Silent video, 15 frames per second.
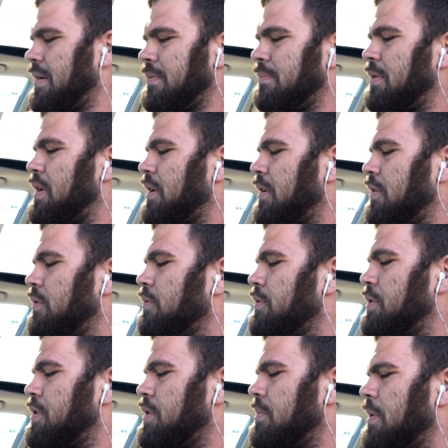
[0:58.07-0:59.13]

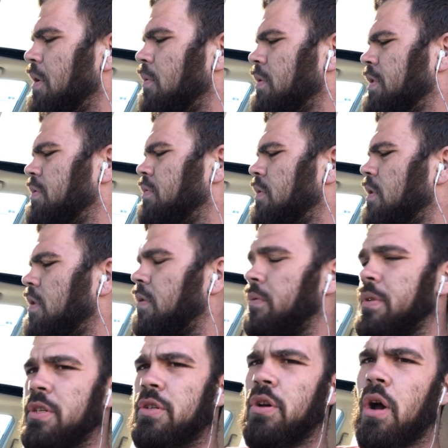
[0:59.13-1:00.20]
conclusions about what's wrong with
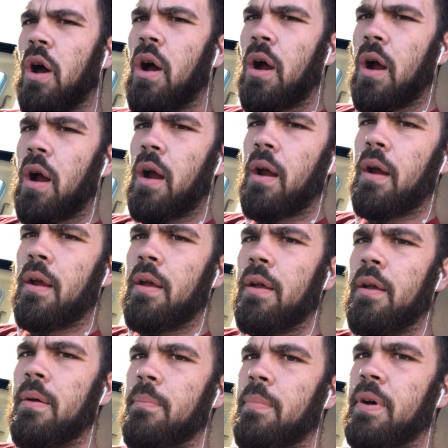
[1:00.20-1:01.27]
his car,
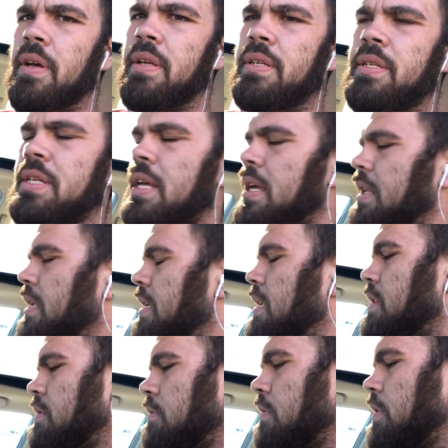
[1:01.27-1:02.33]
but saying he
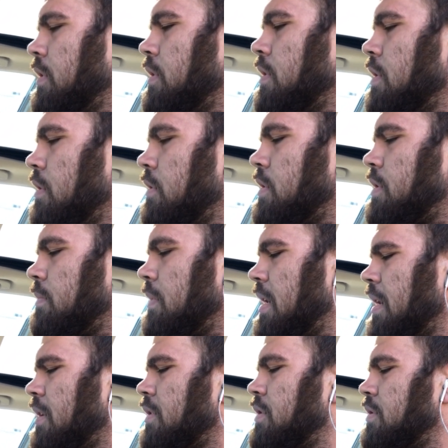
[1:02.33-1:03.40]
doesn't really know. Somebody
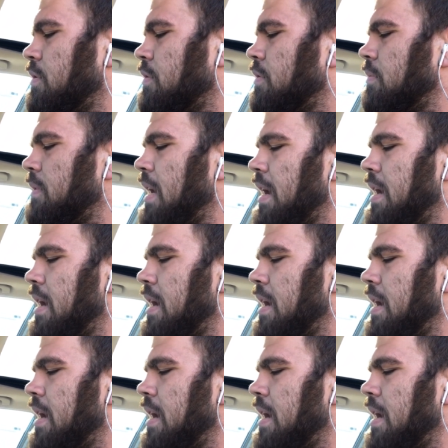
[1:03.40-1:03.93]
else told him that,